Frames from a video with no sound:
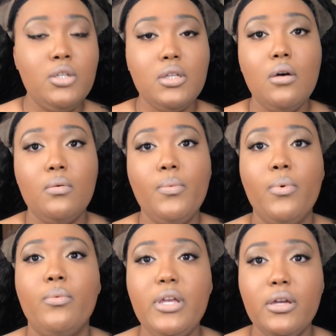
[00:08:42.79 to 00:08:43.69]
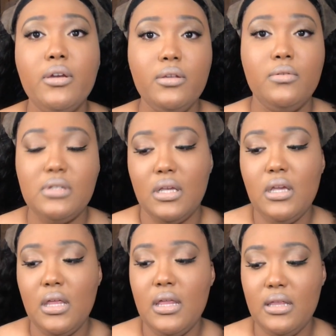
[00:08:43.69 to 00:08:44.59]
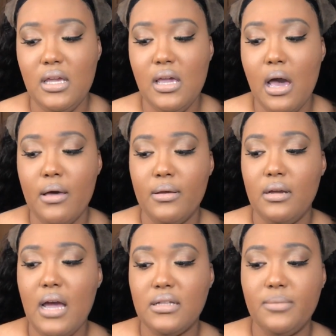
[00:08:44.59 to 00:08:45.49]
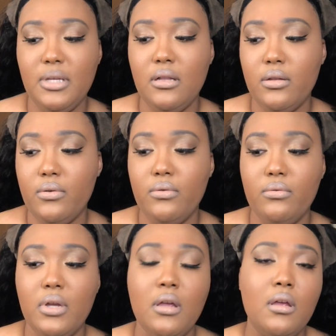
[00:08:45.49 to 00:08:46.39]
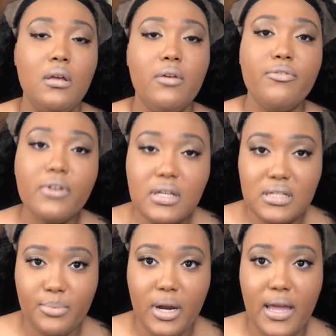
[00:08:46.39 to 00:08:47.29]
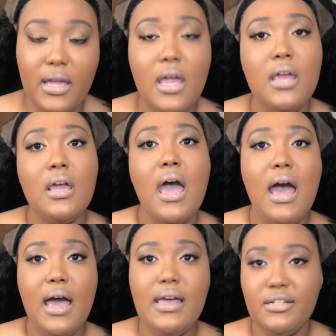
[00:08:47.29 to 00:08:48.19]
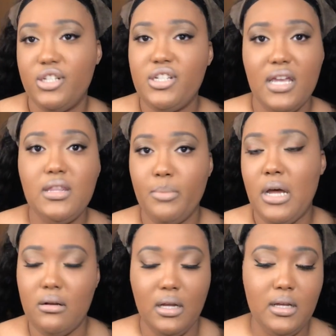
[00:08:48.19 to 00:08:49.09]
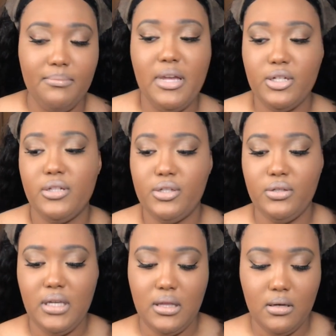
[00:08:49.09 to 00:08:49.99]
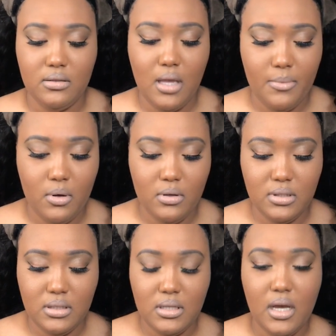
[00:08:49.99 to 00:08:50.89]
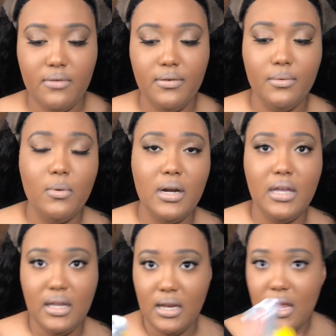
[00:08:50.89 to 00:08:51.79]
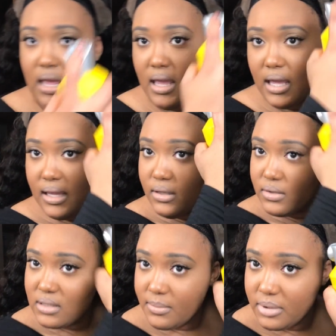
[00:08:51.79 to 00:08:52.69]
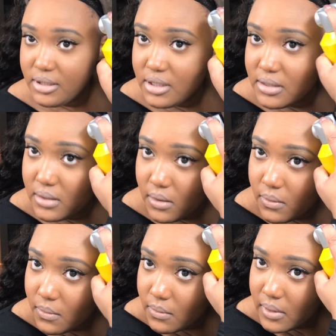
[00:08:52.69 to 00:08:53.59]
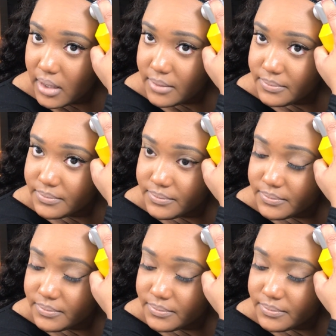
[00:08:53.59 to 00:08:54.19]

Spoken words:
So when you're using the Got to Be Glued Freeze Spray, I just shake the bottle up, make sure that you get those chemicals and stuff working, and you simply just go on